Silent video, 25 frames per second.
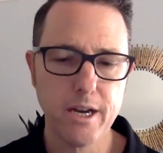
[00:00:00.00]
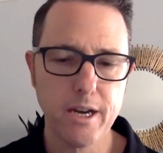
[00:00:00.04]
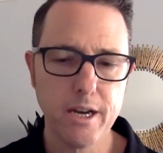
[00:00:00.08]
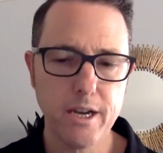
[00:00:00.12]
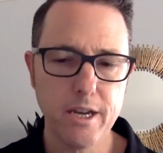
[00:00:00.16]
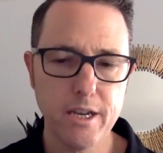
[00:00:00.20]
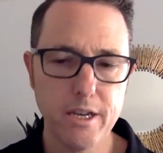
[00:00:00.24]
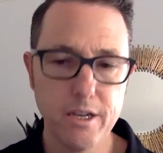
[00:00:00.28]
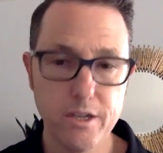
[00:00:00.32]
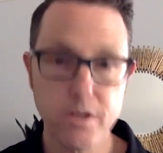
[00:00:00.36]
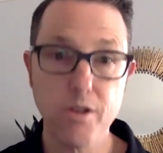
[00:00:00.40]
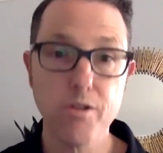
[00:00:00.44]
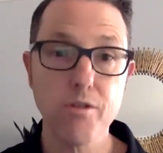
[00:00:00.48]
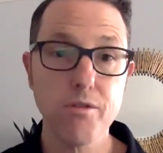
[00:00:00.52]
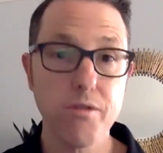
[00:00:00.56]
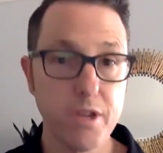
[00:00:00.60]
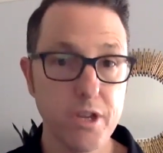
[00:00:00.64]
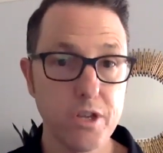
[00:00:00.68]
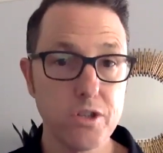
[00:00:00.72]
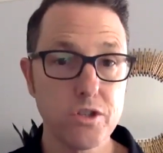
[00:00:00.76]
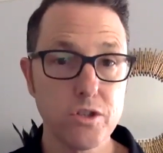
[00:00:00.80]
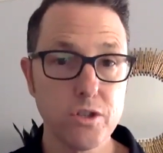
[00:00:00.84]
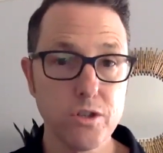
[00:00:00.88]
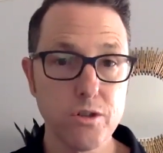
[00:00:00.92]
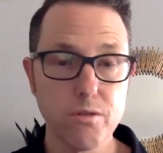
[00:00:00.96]
It is other
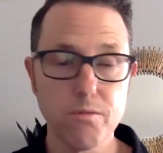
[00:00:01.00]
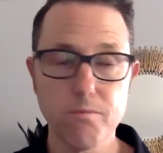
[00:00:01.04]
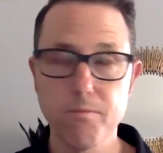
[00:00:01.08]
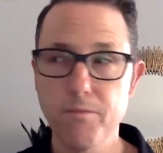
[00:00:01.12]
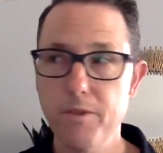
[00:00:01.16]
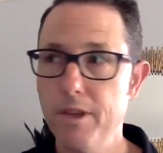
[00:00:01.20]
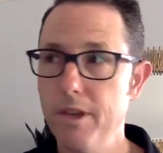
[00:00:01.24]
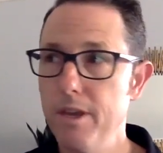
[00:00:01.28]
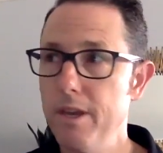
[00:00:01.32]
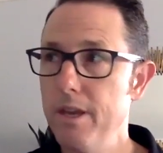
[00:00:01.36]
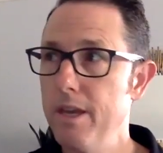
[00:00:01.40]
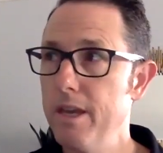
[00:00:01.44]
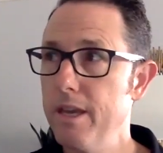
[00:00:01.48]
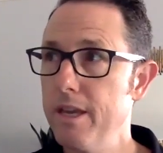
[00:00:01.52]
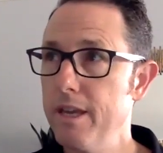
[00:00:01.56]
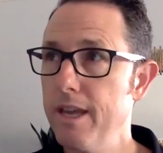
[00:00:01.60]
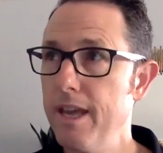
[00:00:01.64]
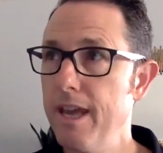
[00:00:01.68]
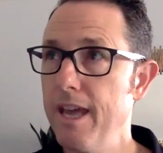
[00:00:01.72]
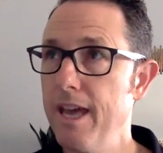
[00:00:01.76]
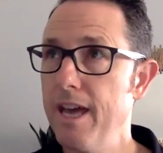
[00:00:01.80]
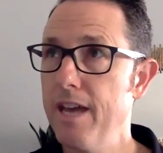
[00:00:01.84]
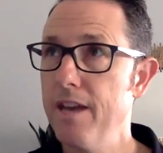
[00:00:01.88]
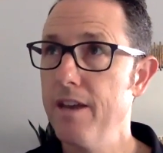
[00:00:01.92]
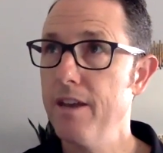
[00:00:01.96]
things too. It
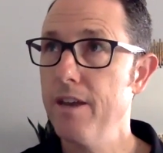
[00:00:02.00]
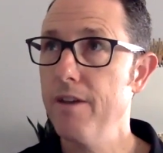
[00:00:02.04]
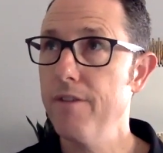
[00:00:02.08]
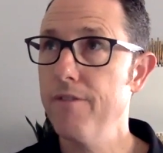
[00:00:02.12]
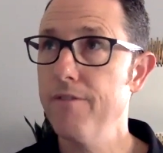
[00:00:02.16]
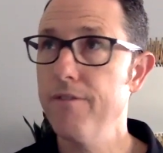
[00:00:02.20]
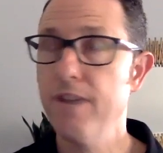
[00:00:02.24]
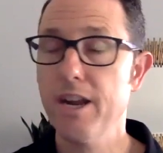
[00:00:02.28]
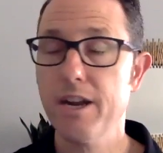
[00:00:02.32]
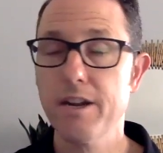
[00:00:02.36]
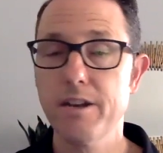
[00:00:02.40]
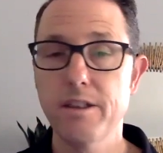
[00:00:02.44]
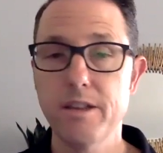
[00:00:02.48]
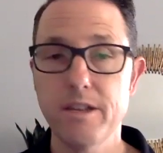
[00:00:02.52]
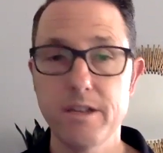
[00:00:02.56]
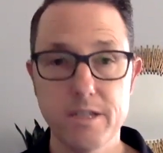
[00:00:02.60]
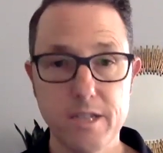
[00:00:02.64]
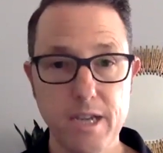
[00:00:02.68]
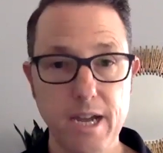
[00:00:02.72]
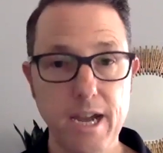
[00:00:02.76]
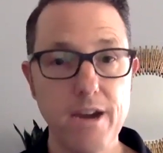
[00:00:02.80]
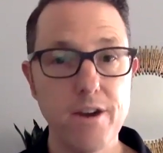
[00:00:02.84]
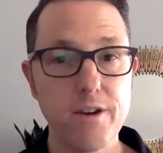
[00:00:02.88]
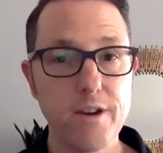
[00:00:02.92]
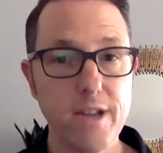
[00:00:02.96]
can affect the
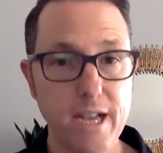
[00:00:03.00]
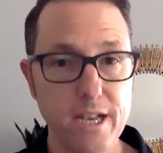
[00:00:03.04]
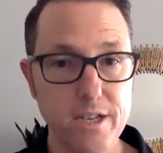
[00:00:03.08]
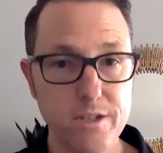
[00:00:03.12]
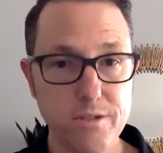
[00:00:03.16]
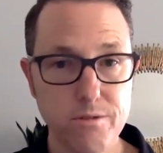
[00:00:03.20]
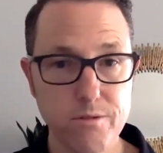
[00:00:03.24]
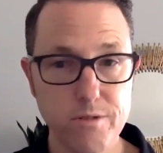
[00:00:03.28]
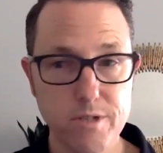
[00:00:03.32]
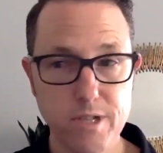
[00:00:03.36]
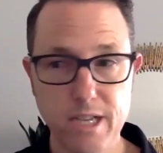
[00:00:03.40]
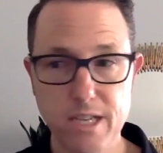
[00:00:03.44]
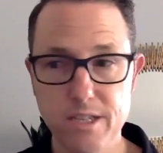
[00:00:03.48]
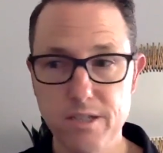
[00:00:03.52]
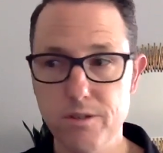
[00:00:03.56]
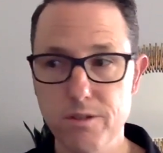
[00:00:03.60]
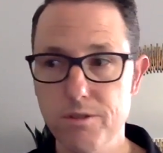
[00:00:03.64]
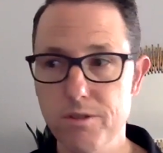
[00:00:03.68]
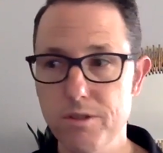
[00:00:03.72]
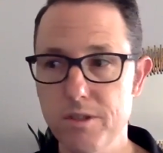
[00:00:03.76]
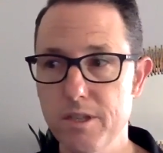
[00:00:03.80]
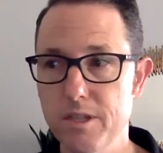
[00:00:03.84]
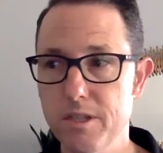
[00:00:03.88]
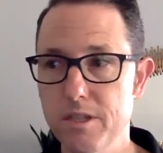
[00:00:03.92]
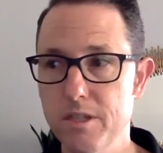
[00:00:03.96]
entire gastrointestinal
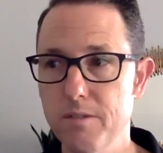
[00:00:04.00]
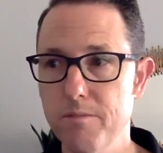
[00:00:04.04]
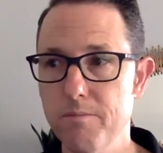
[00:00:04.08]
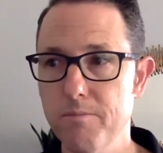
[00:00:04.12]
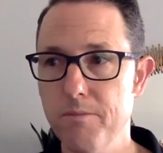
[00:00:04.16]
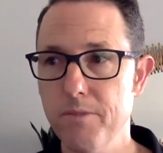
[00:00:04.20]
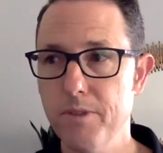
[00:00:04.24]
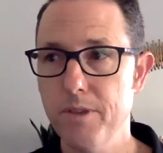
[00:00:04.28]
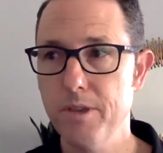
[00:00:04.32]
system.